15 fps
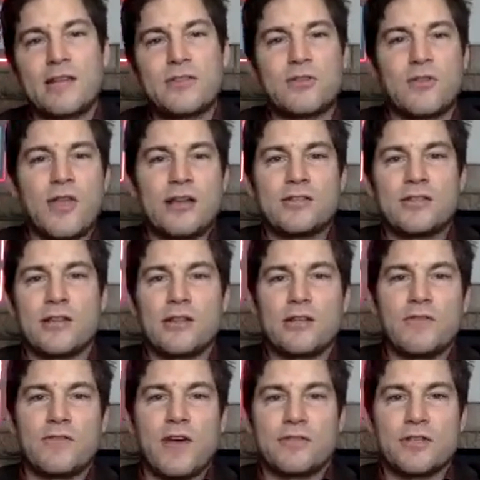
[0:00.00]
And so then
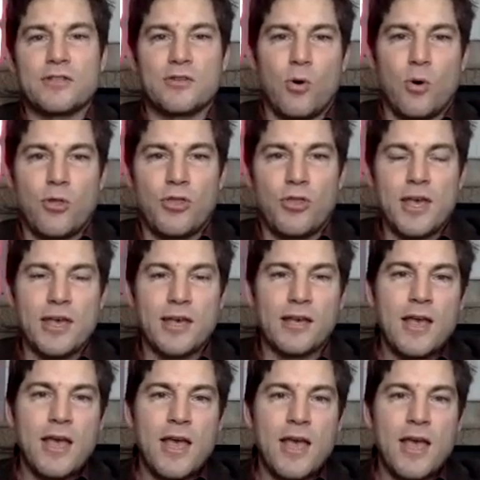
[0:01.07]
suddenly you've got this whole
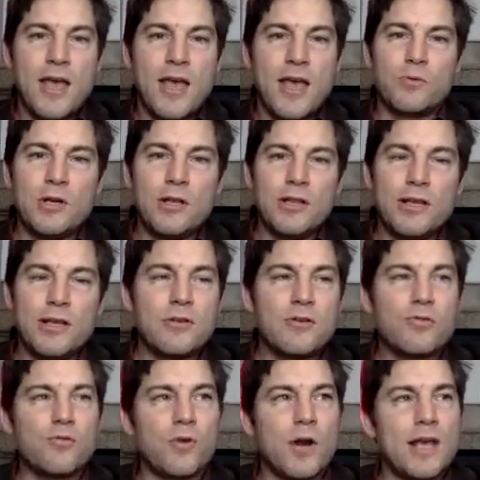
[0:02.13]
thing, and it's a
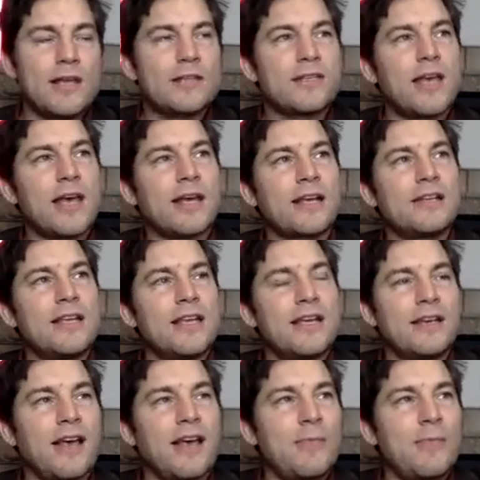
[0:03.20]
really great technique.